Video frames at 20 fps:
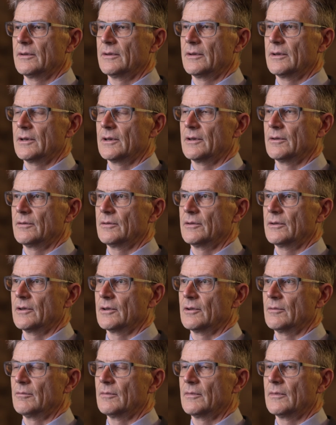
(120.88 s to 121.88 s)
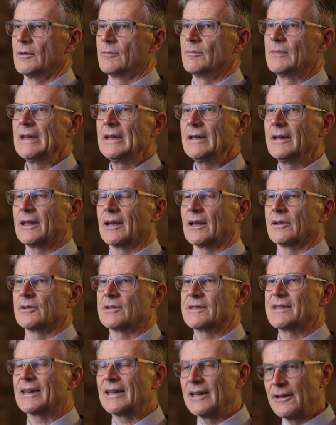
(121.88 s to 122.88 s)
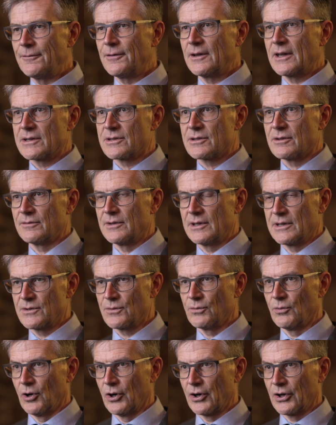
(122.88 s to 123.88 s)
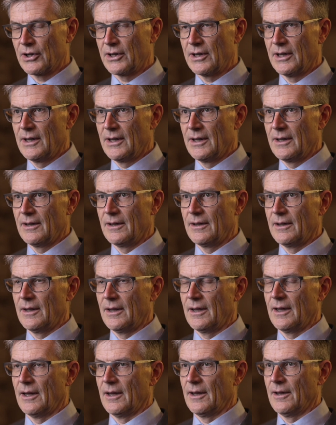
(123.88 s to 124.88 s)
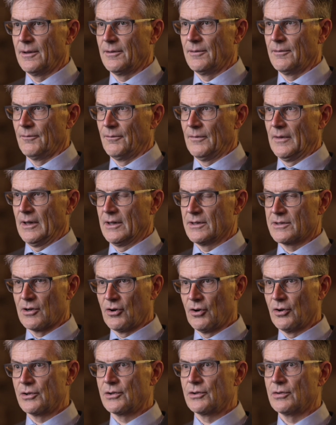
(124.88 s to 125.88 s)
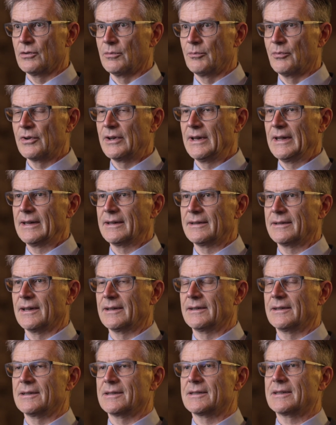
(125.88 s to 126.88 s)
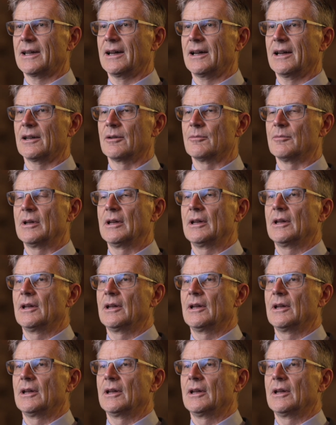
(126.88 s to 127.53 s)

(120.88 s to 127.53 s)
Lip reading: The meaning and the significance of this work, it's hard to predict at this time.